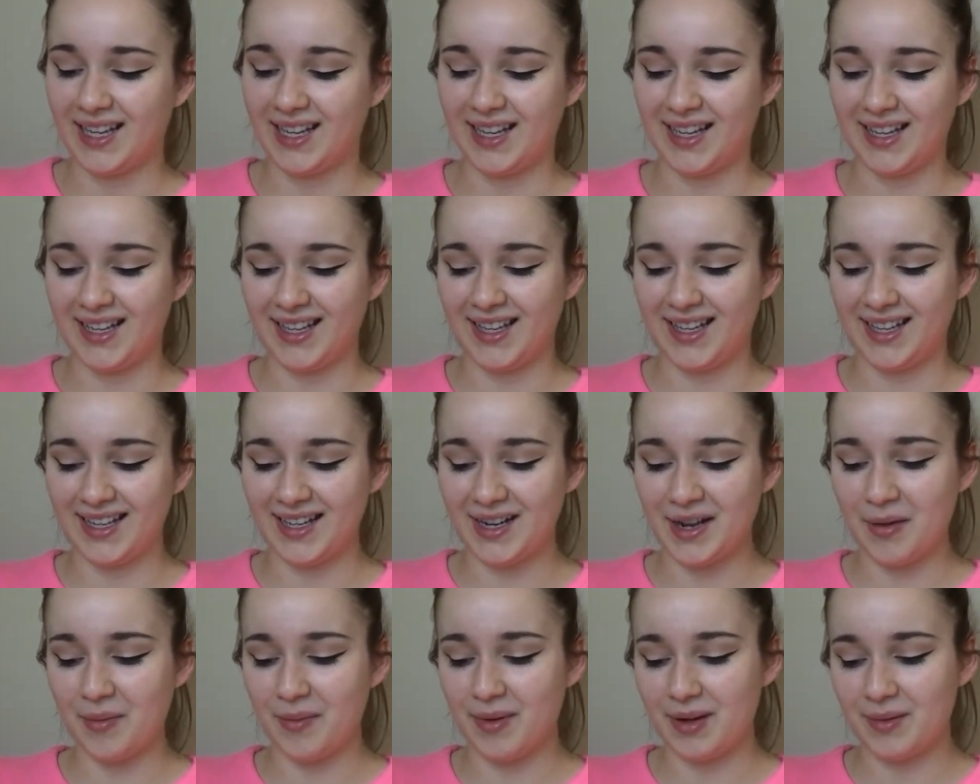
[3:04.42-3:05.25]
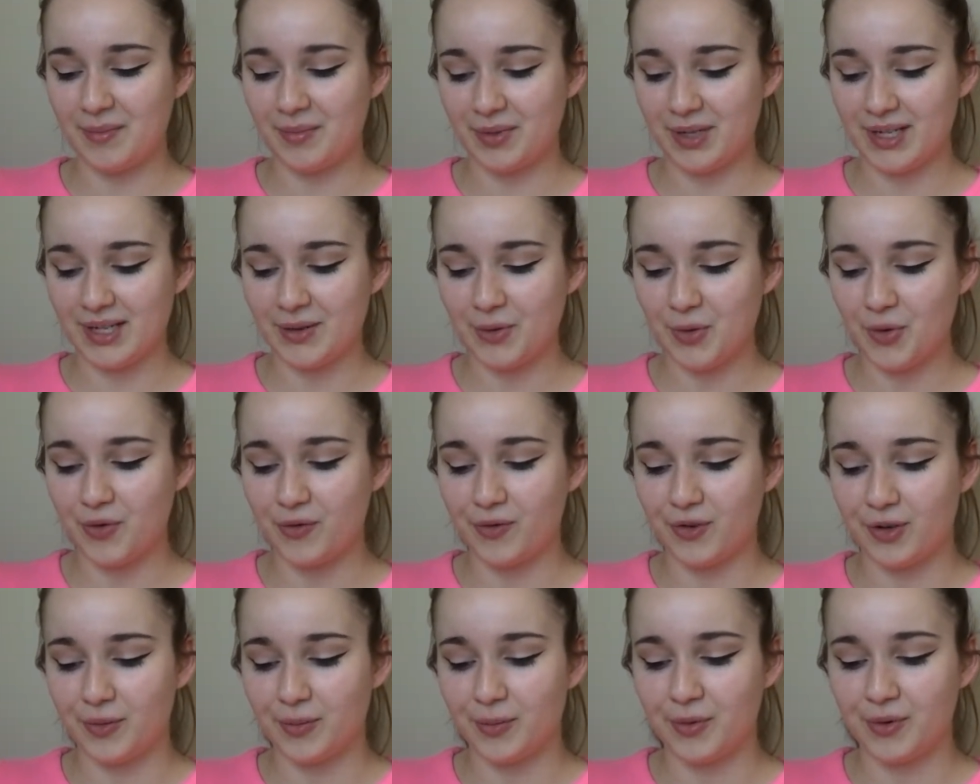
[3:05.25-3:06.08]
And I went pretty
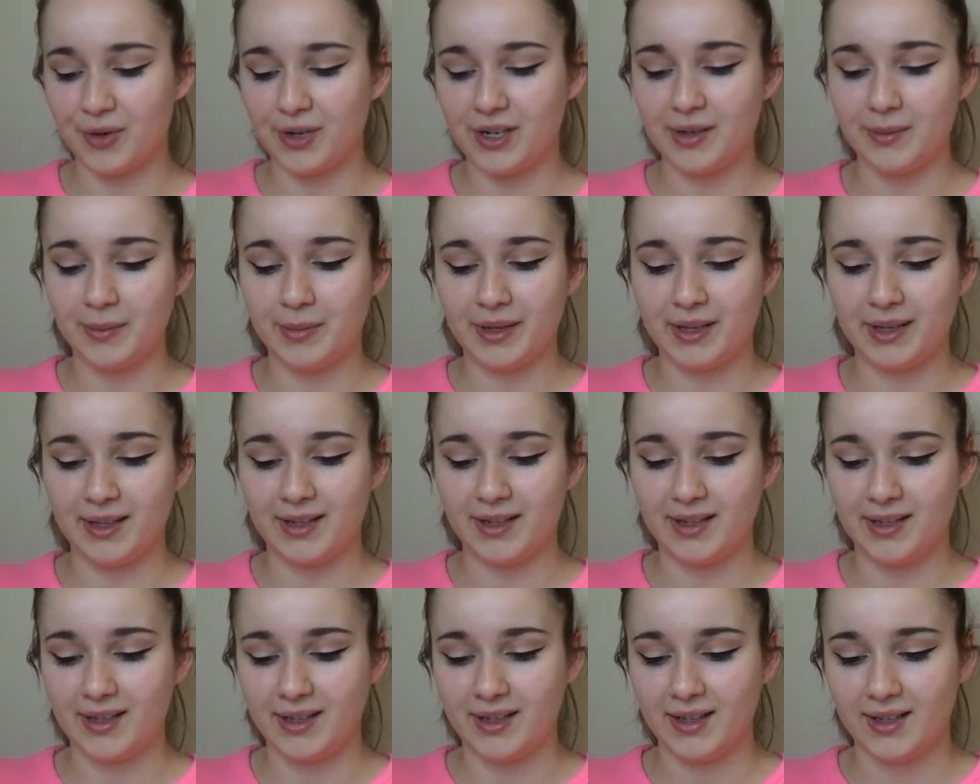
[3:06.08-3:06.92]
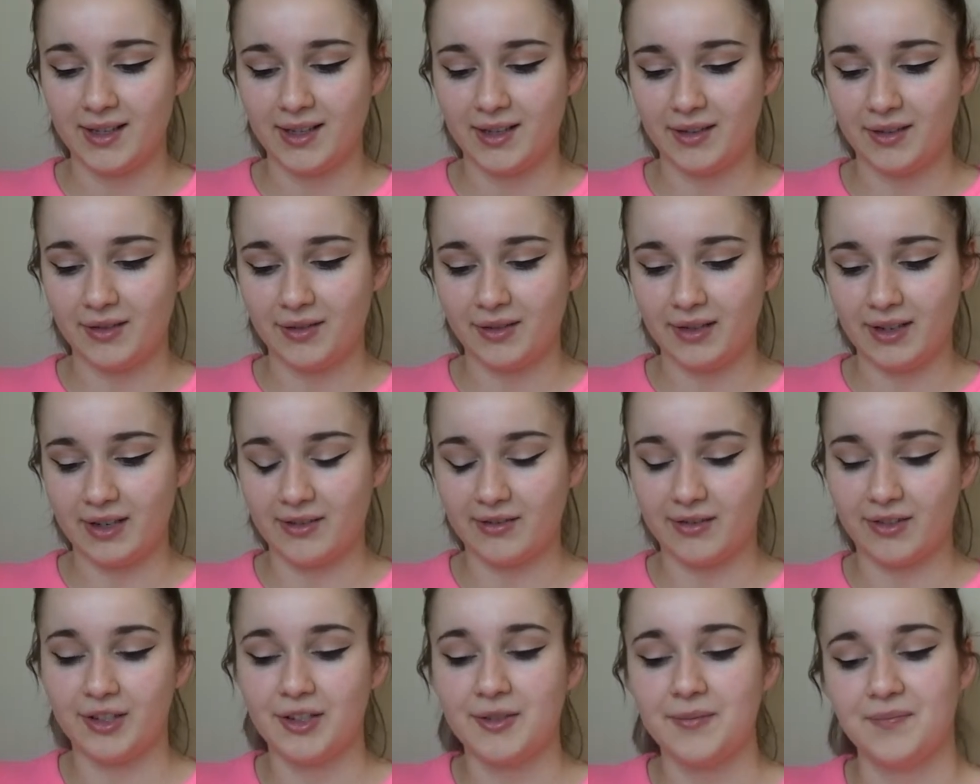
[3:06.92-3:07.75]
overboard, but
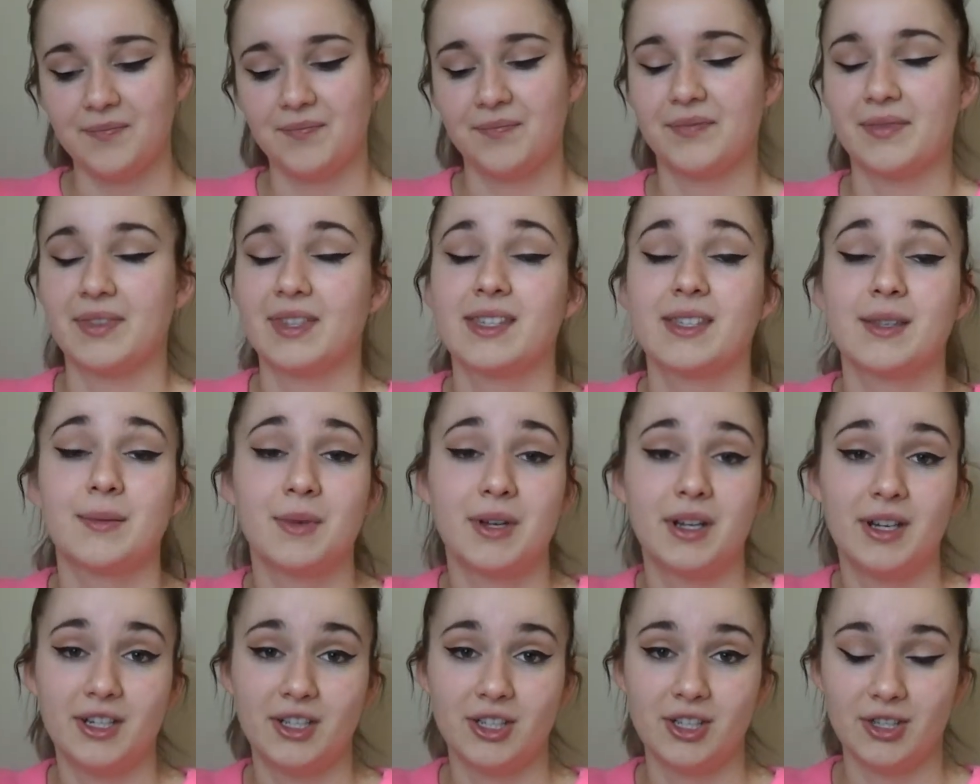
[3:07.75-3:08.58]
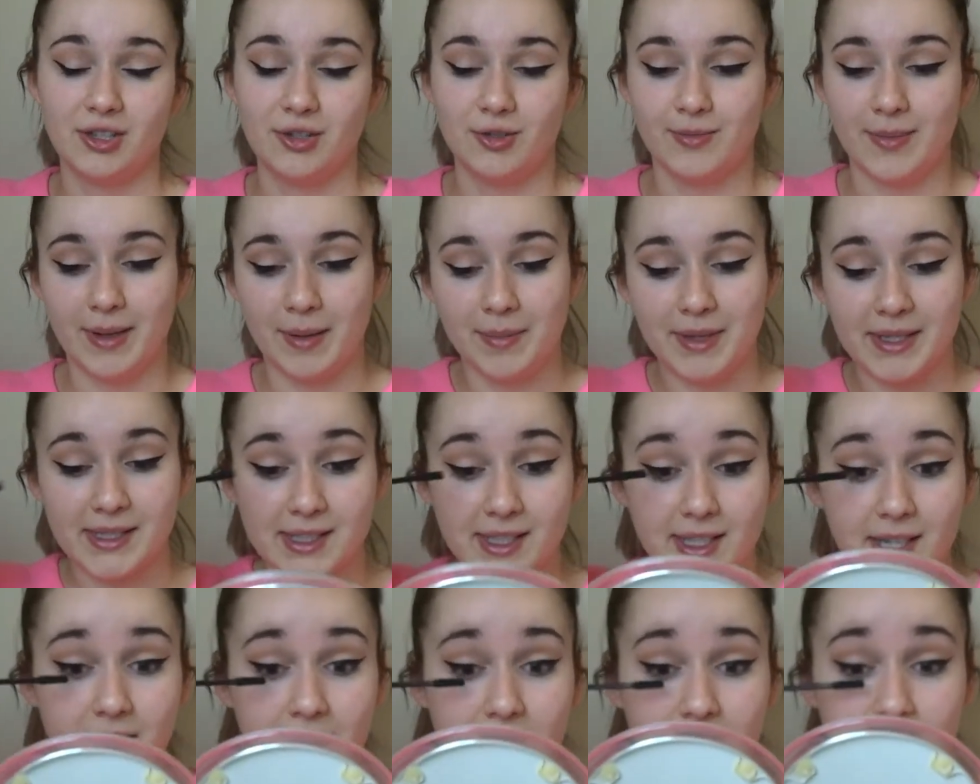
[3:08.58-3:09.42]
whatever. So I'm gonna just do my
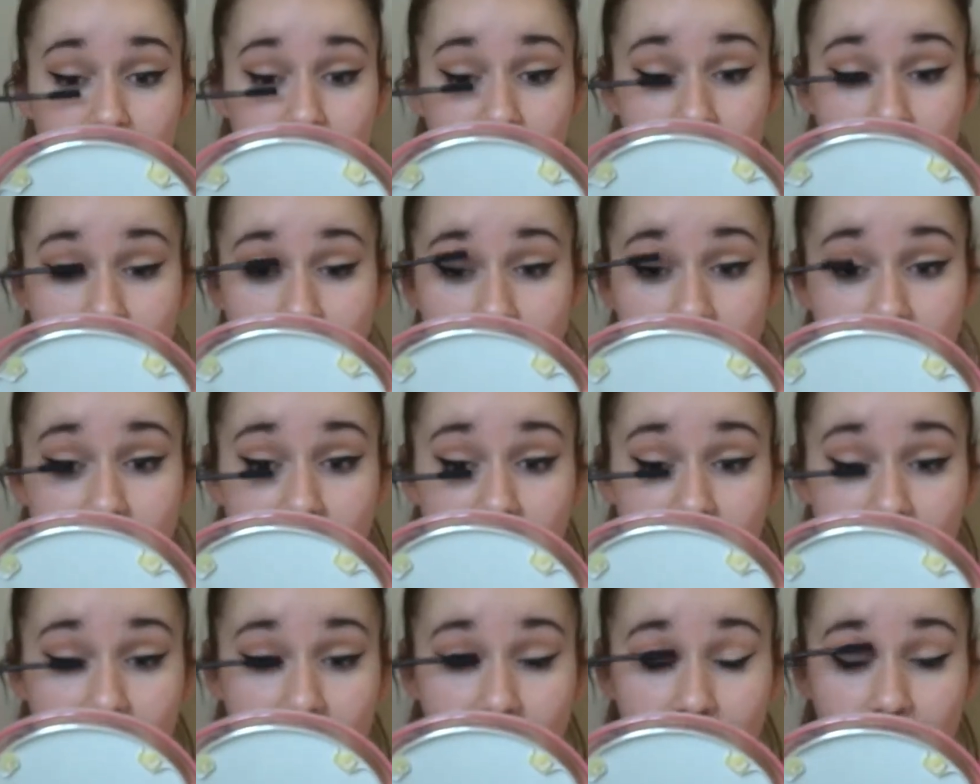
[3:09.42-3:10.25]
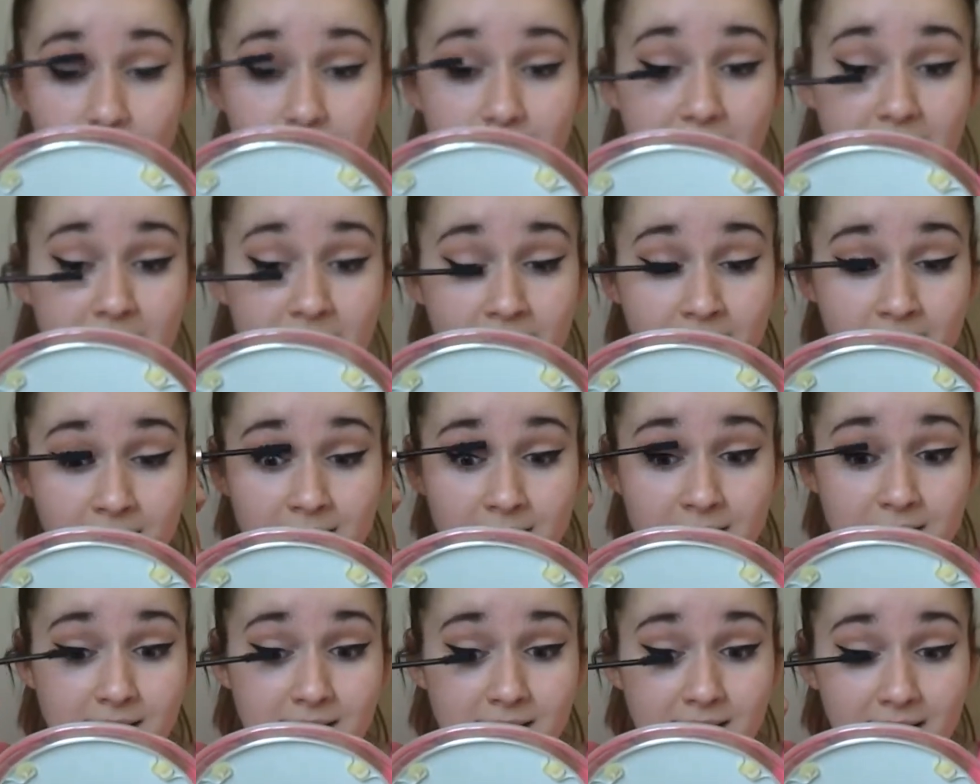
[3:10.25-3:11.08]
mascara quickly on my
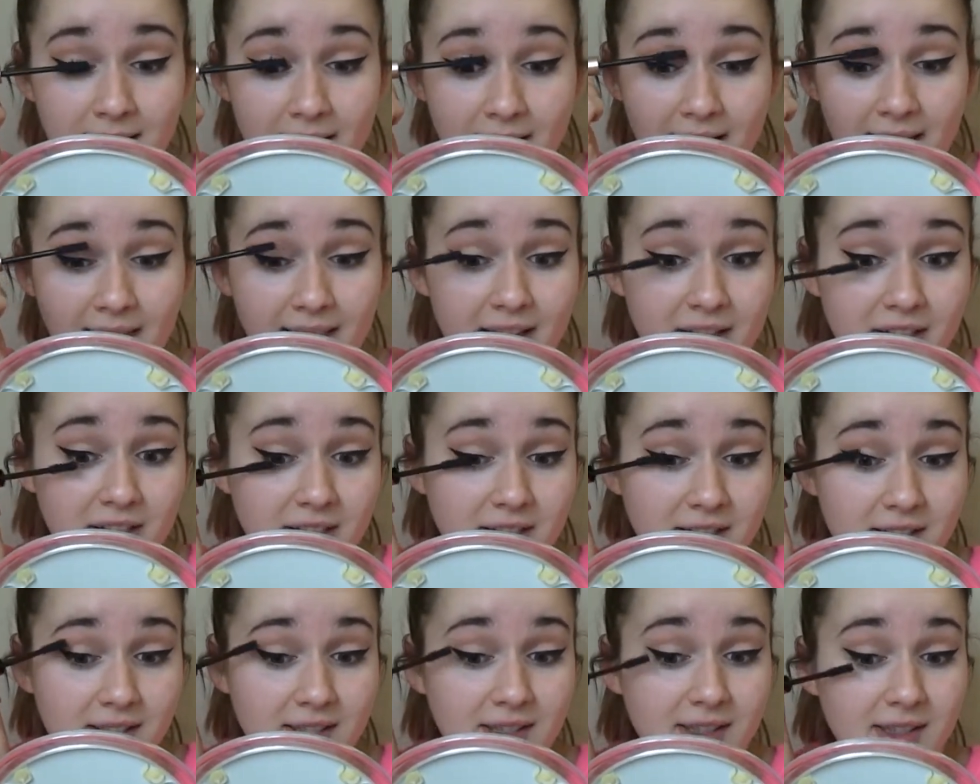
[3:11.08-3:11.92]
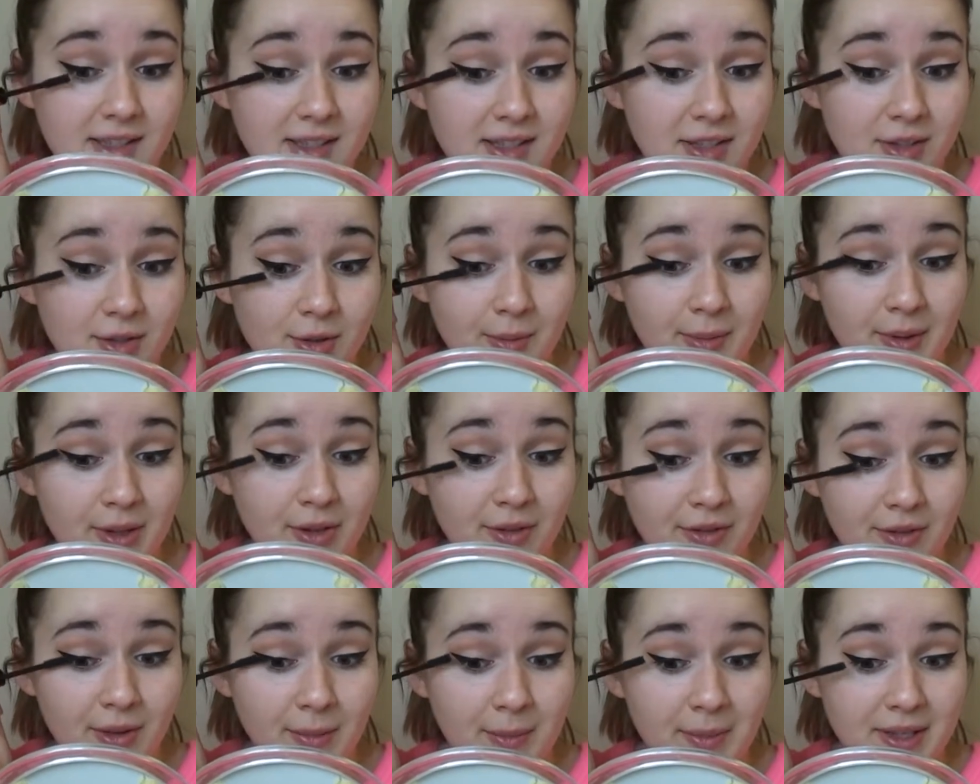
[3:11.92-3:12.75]
non-existent eyelashes, because so many
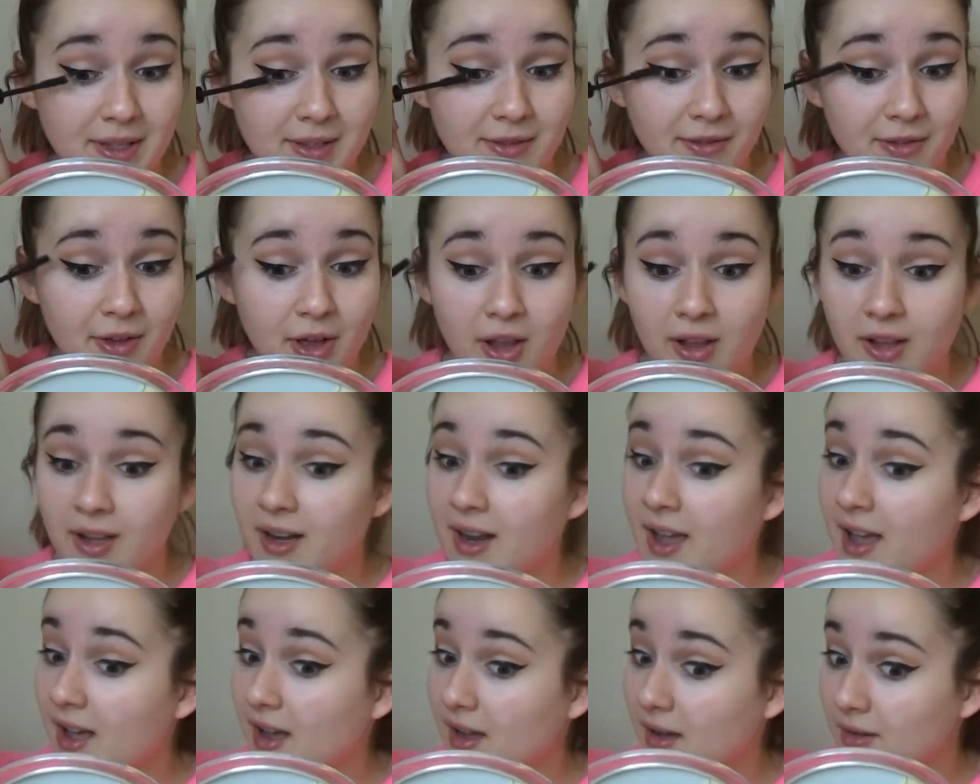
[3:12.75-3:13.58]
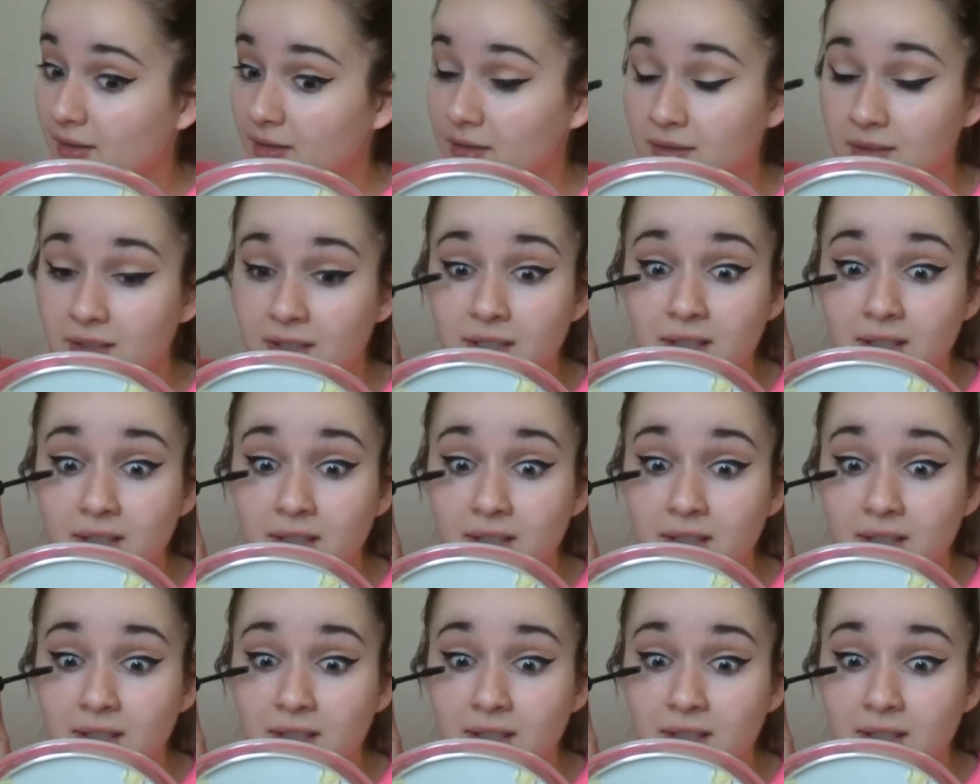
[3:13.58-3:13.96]
of them has fallen out.